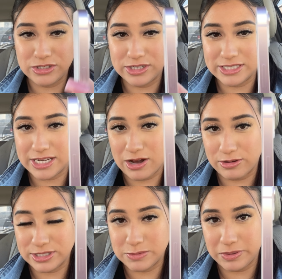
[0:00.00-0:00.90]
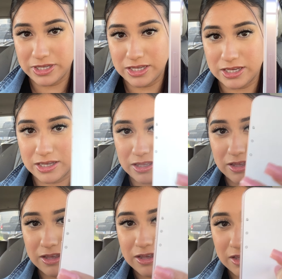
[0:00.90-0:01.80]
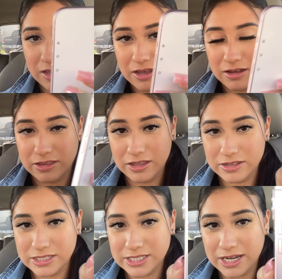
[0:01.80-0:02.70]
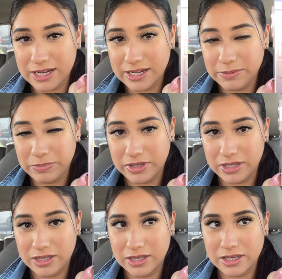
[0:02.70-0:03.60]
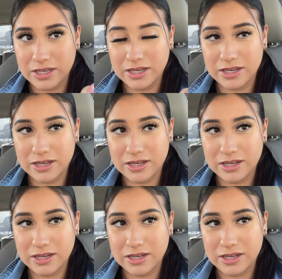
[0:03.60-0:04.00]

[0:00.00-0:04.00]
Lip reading: You can tell it's pink. Other side, pink.